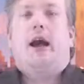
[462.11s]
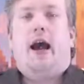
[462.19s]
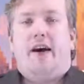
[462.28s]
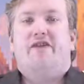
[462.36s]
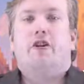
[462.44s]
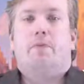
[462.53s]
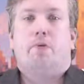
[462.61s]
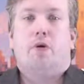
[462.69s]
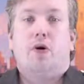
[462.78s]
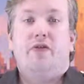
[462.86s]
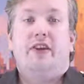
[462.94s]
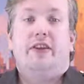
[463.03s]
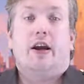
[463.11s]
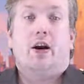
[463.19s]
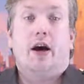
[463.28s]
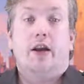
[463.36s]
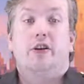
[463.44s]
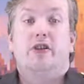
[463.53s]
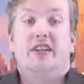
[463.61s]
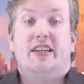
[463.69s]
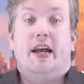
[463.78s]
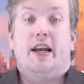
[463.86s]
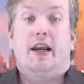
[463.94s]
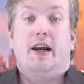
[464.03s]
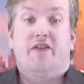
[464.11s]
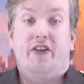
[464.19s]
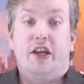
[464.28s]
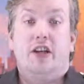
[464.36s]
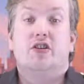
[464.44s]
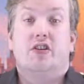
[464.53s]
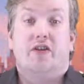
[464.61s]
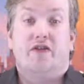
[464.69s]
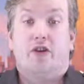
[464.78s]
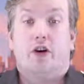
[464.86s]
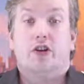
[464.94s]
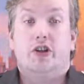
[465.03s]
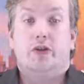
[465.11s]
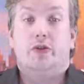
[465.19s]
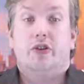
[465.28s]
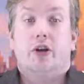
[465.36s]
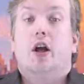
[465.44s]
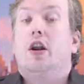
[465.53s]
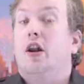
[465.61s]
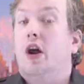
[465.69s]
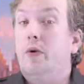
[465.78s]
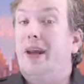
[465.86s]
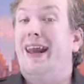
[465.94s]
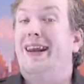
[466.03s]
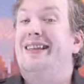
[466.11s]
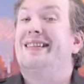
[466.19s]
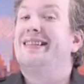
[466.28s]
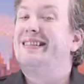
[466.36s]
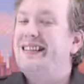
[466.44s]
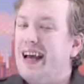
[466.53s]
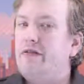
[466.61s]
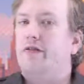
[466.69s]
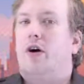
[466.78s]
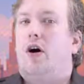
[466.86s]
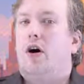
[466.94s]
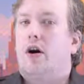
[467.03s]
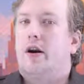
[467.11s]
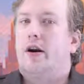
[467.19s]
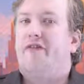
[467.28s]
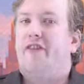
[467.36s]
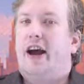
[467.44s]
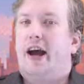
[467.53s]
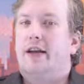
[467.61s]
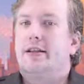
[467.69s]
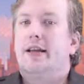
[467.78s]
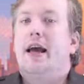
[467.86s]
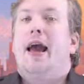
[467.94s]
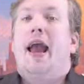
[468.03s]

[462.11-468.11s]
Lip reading: After proving their understanding of each of the virtues, locating several artifacts,